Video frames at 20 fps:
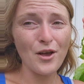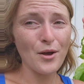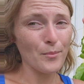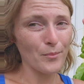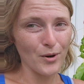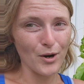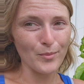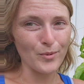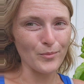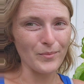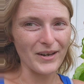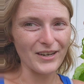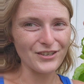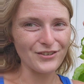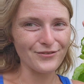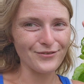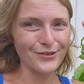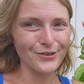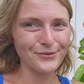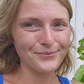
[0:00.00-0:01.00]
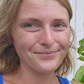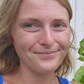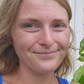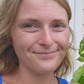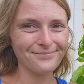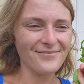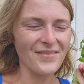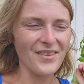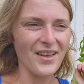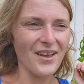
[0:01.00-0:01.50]
purple passion fruit
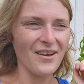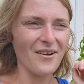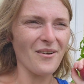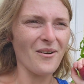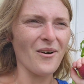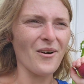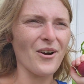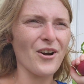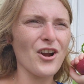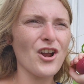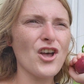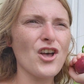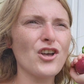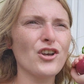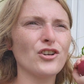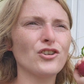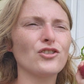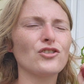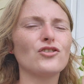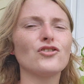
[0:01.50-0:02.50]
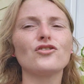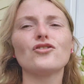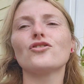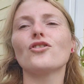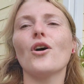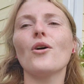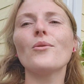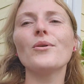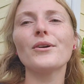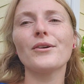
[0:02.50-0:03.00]
that are
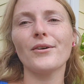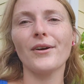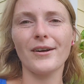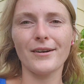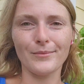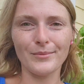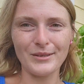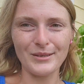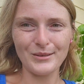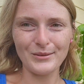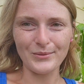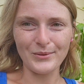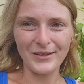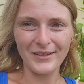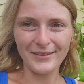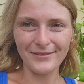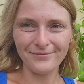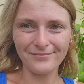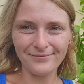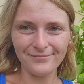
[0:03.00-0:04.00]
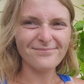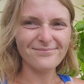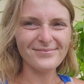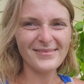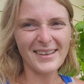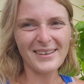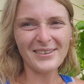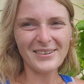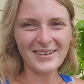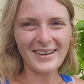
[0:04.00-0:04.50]
so incredibly sweet.
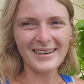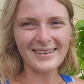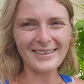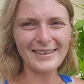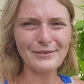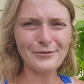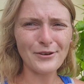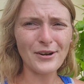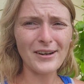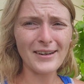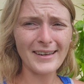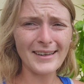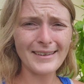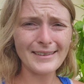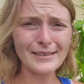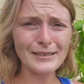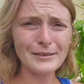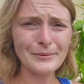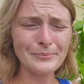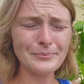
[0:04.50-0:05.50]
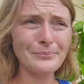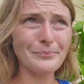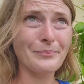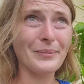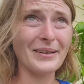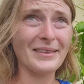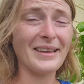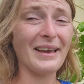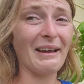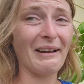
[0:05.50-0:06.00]
They look kind of like frog eggs,
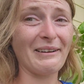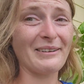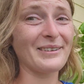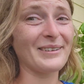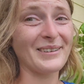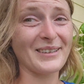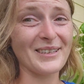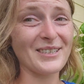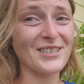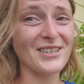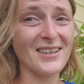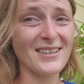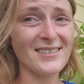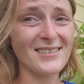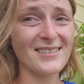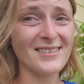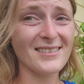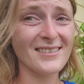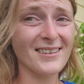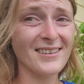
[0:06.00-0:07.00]
but they are delicious.